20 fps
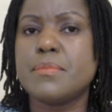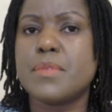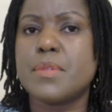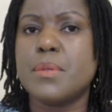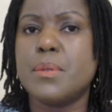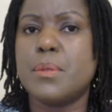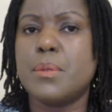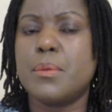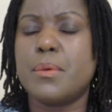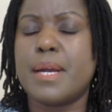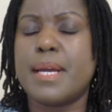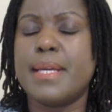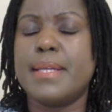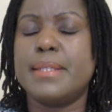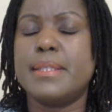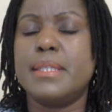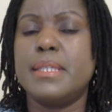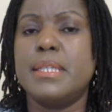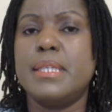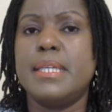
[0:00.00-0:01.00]
All
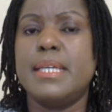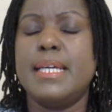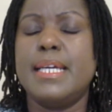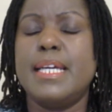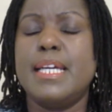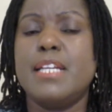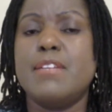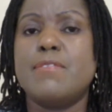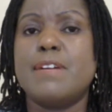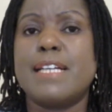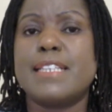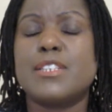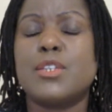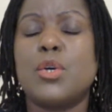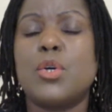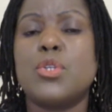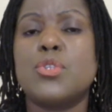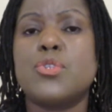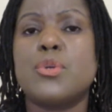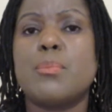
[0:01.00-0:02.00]
right. In fact,
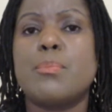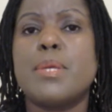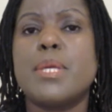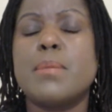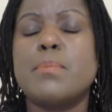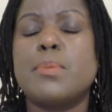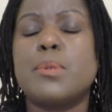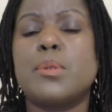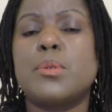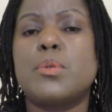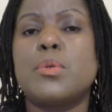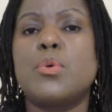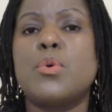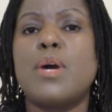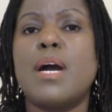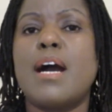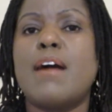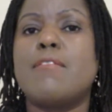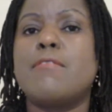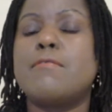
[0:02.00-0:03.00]
also people
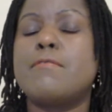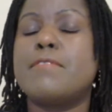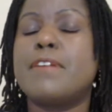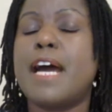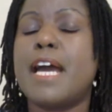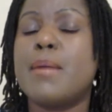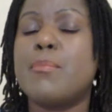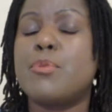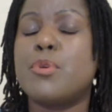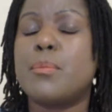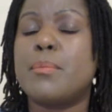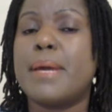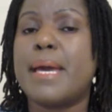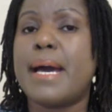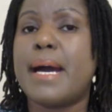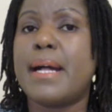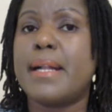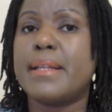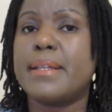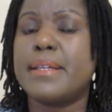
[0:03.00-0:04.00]
who have
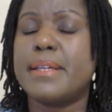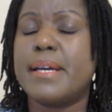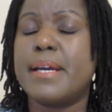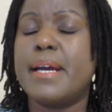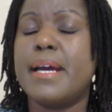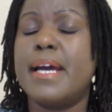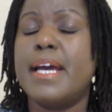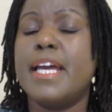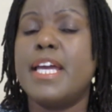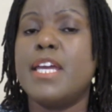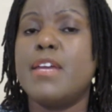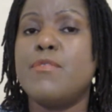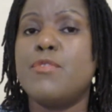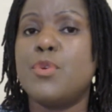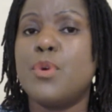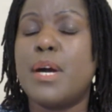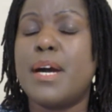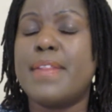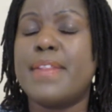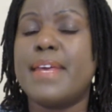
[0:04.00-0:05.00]
fibromyalgia, if
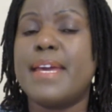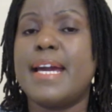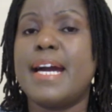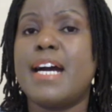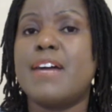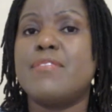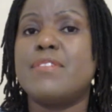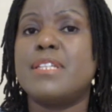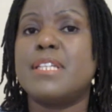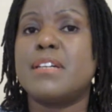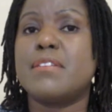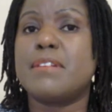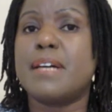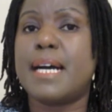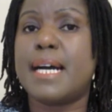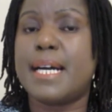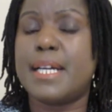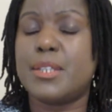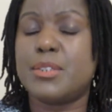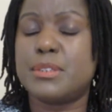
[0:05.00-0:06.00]
they have enough
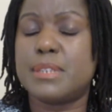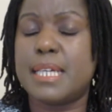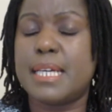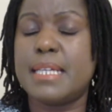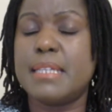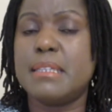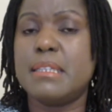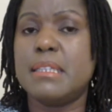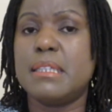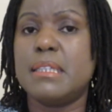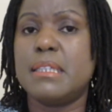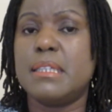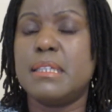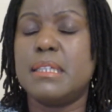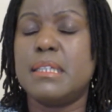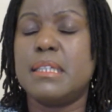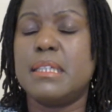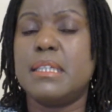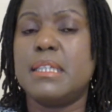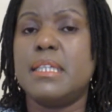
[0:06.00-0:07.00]
iodine,
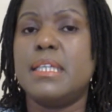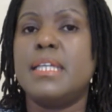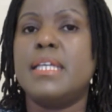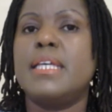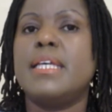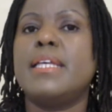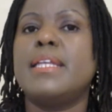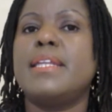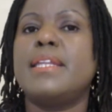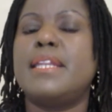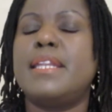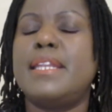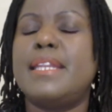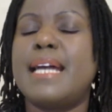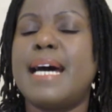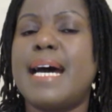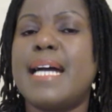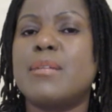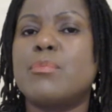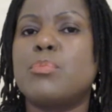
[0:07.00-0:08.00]

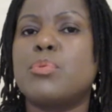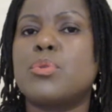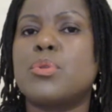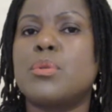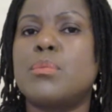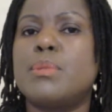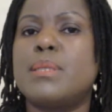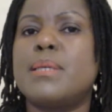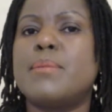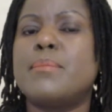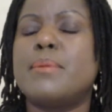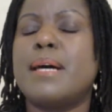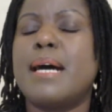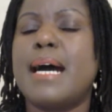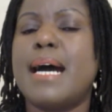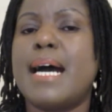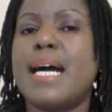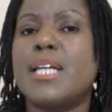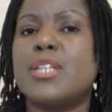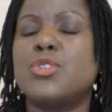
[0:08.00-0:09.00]
that problem
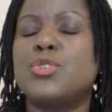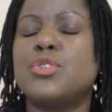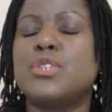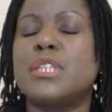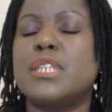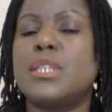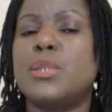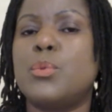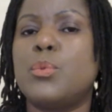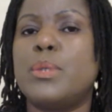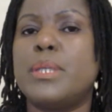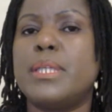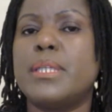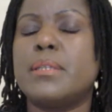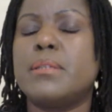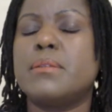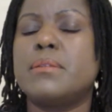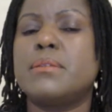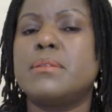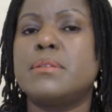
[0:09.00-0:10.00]
actually
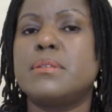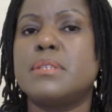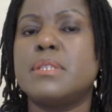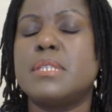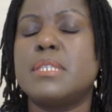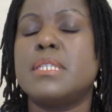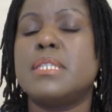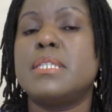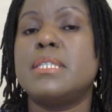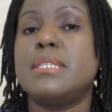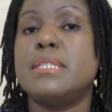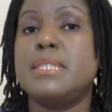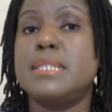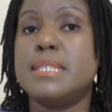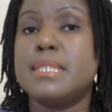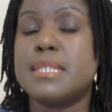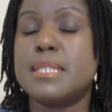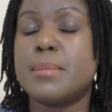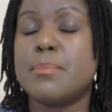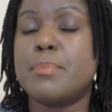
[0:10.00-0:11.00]
will
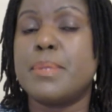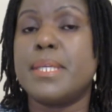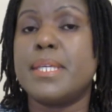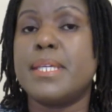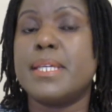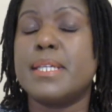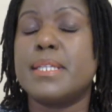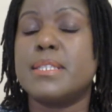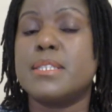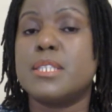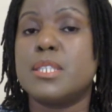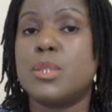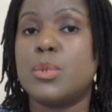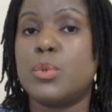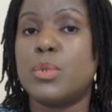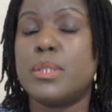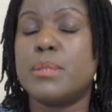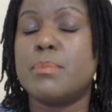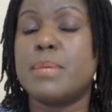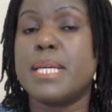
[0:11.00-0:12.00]
disappear
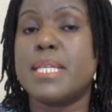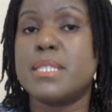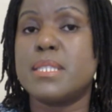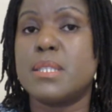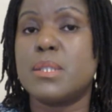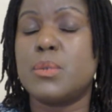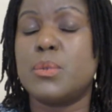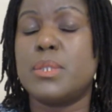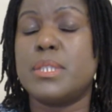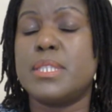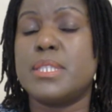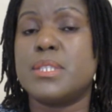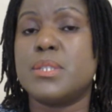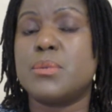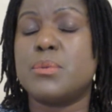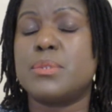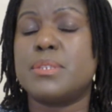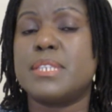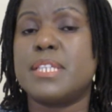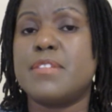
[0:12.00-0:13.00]
slowly by slowly.
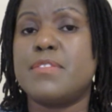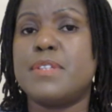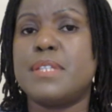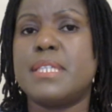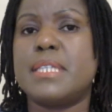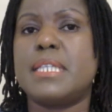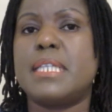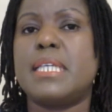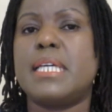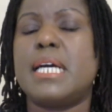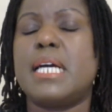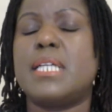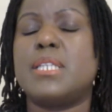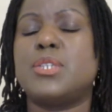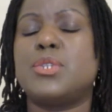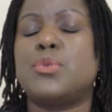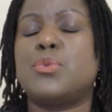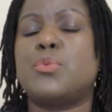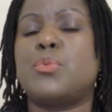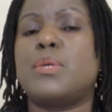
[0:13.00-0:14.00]
So definitely I
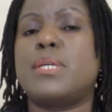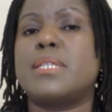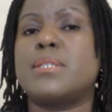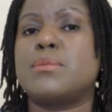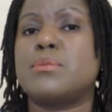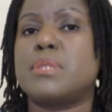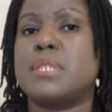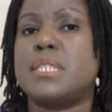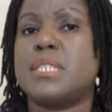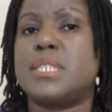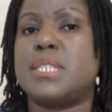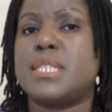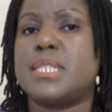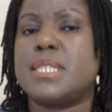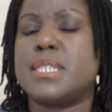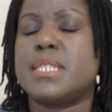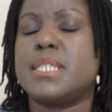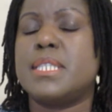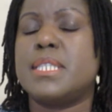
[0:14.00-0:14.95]
should want to suggest